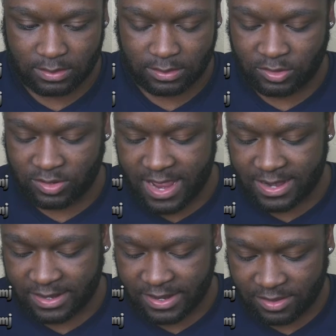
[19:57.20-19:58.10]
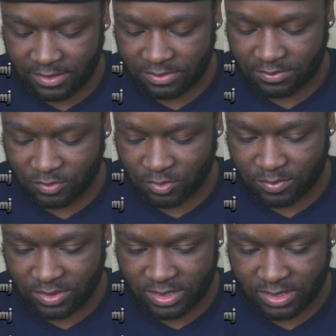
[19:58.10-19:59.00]
United Health will
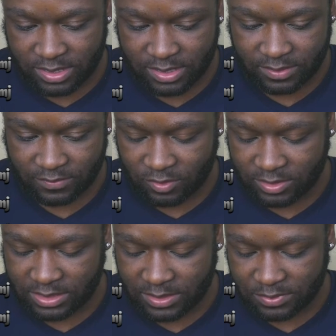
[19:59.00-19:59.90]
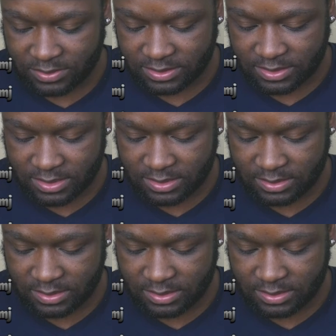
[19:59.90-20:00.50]
be 14%.